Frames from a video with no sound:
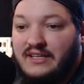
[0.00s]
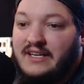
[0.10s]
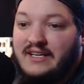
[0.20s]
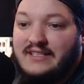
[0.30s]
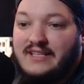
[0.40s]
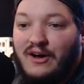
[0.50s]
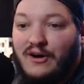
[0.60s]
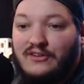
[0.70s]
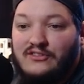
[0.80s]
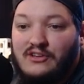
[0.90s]
It's got
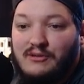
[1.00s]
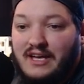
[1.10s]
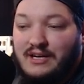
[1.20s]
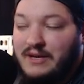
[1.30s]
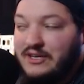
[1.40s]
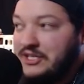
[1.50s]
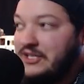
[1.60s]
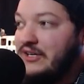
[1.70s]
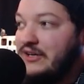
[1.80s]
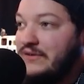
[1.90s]
awesome animation
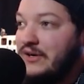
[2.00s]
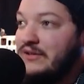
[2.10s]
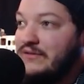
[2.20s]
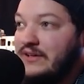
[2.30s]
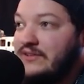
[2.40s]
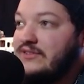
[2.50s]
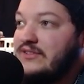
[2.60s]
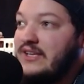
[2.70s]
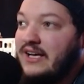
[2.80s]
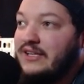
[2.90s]
of all of us
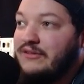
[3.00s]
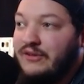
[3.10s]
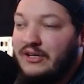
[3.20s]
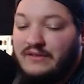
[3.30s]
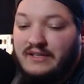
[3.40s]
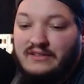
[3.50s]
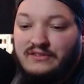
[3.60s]
on the front of it.